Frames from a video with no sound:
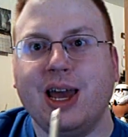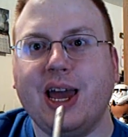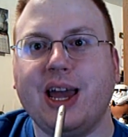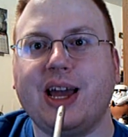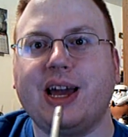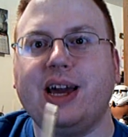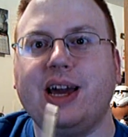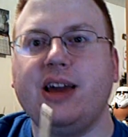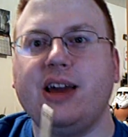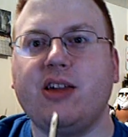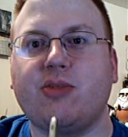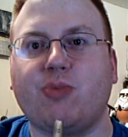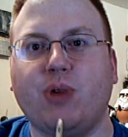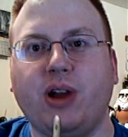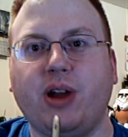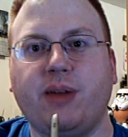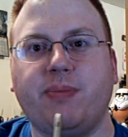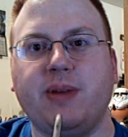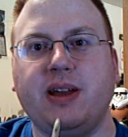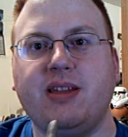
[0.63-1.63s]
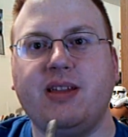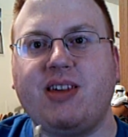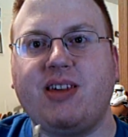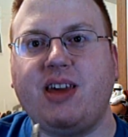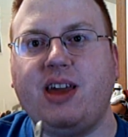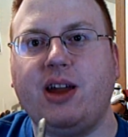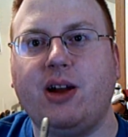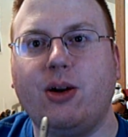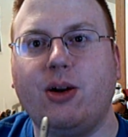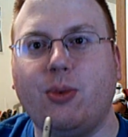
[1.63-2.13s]
Hey guys, Breakman
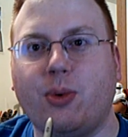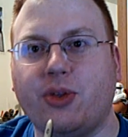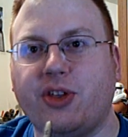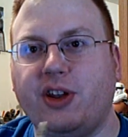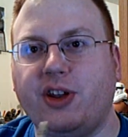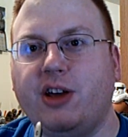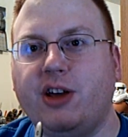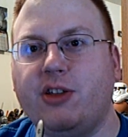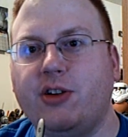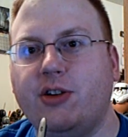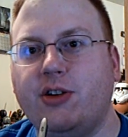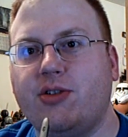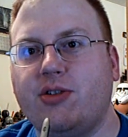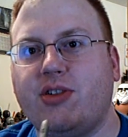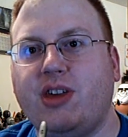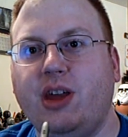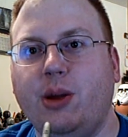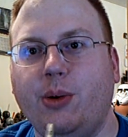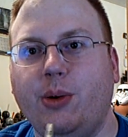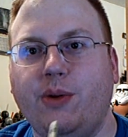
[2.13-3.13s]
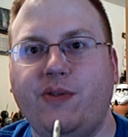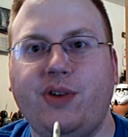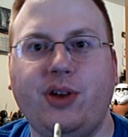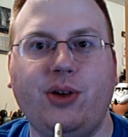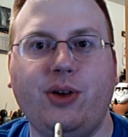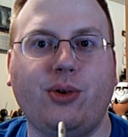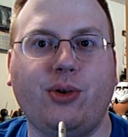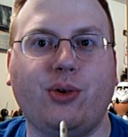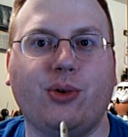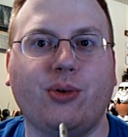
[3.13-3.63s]
Z here with another Z
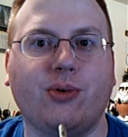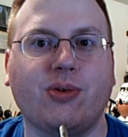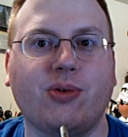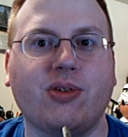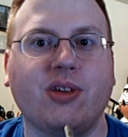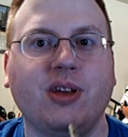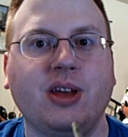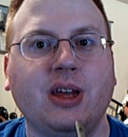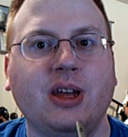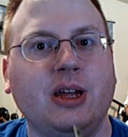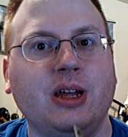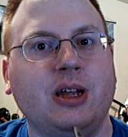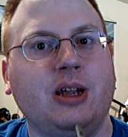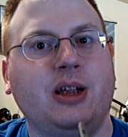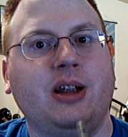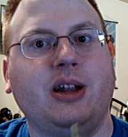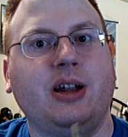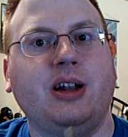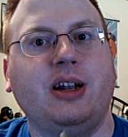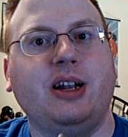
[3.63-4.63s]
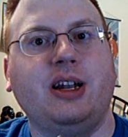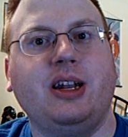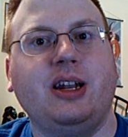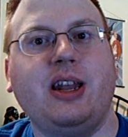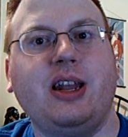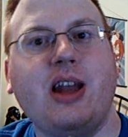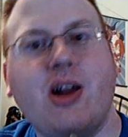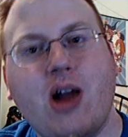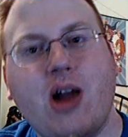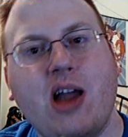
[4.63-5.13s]
Reviews.
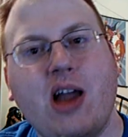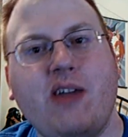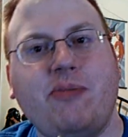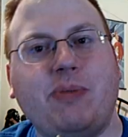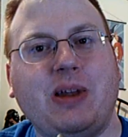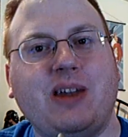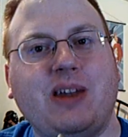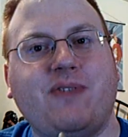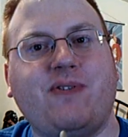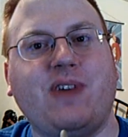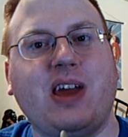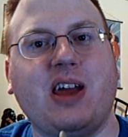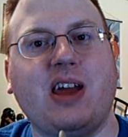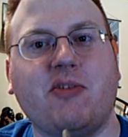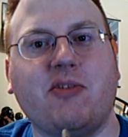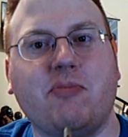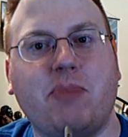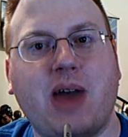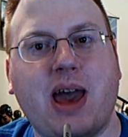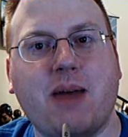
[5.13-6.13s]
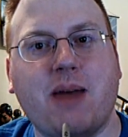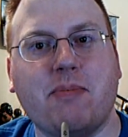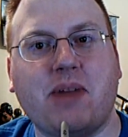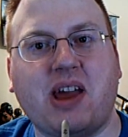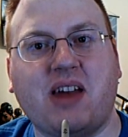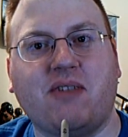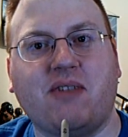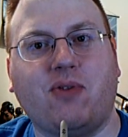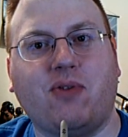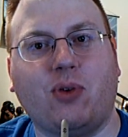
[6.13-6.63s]
Now, I've been a fan of
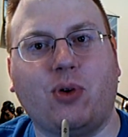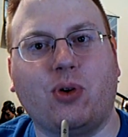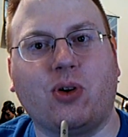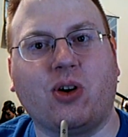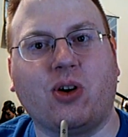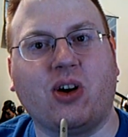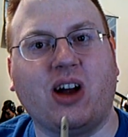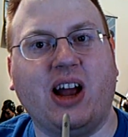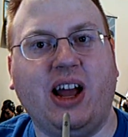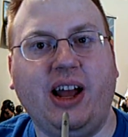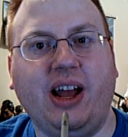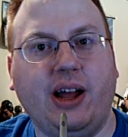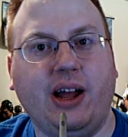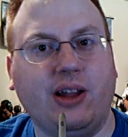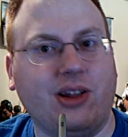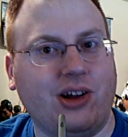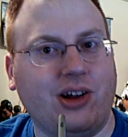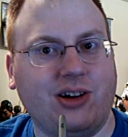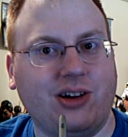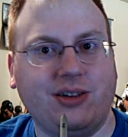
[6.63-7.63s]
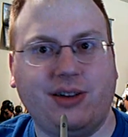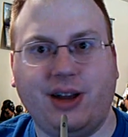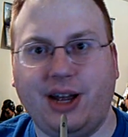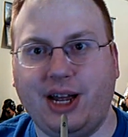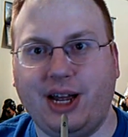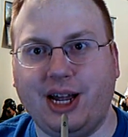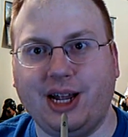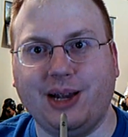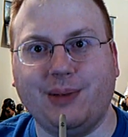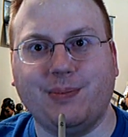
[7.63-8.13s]
Batman for a long
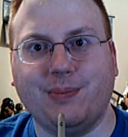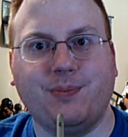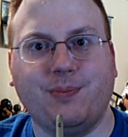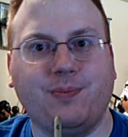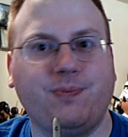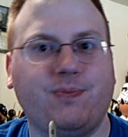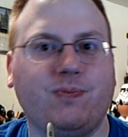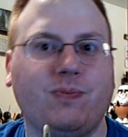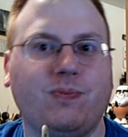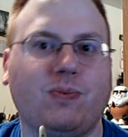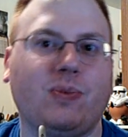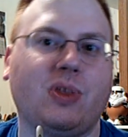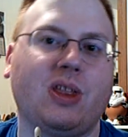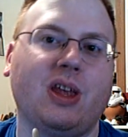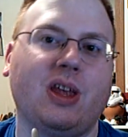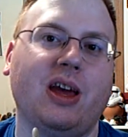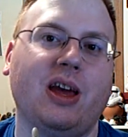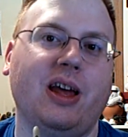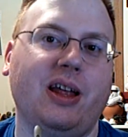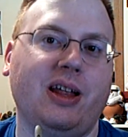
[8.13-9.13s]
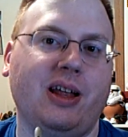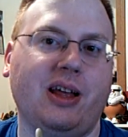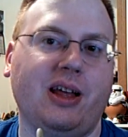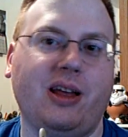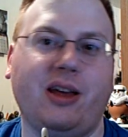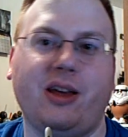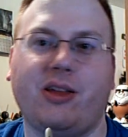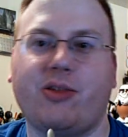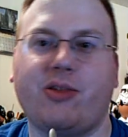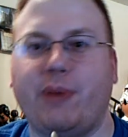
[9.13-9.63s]
time,
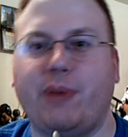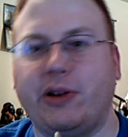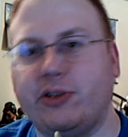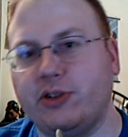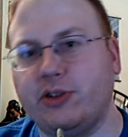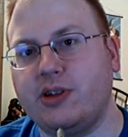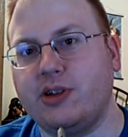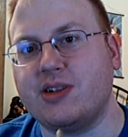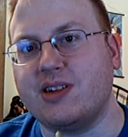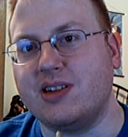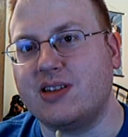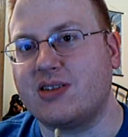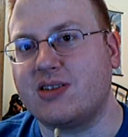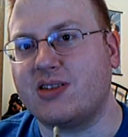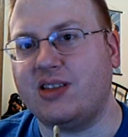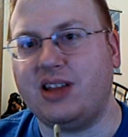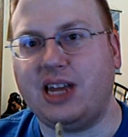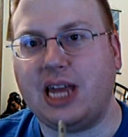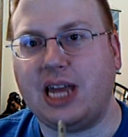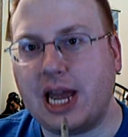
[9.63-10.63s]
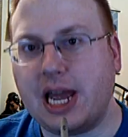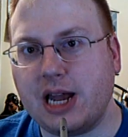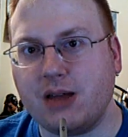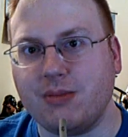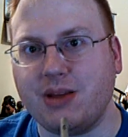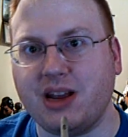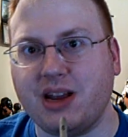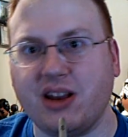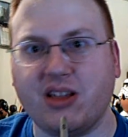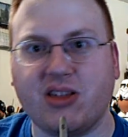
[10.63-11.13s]
especially since the
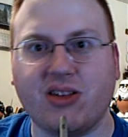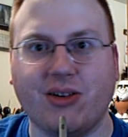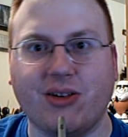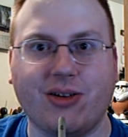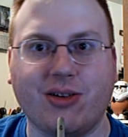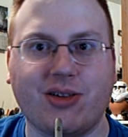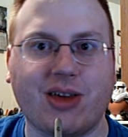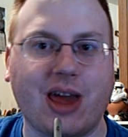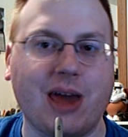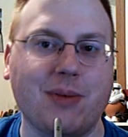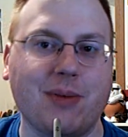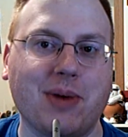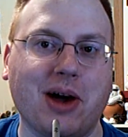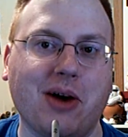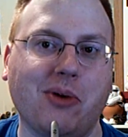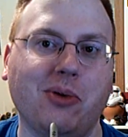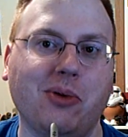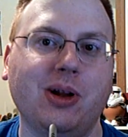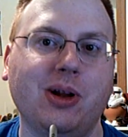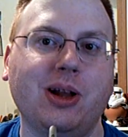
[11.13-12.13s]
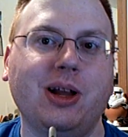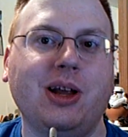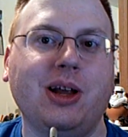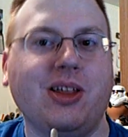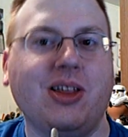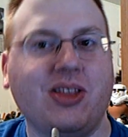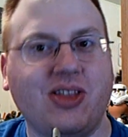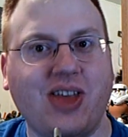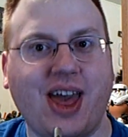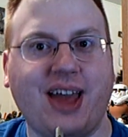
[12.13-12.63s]
animated series came out.
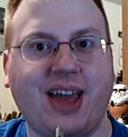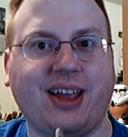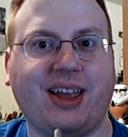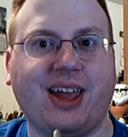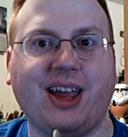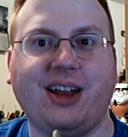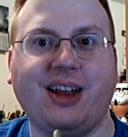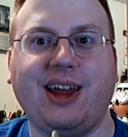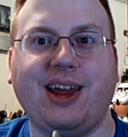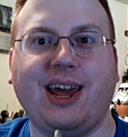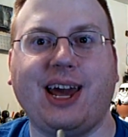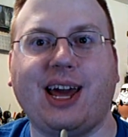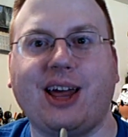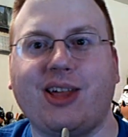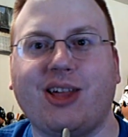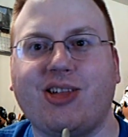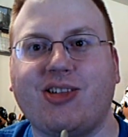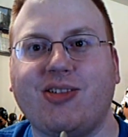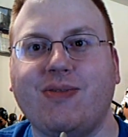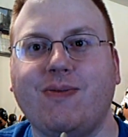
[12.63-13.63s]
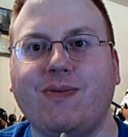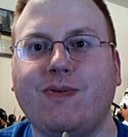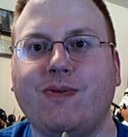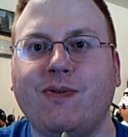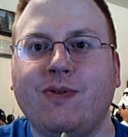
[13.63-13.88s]
That kicked ass.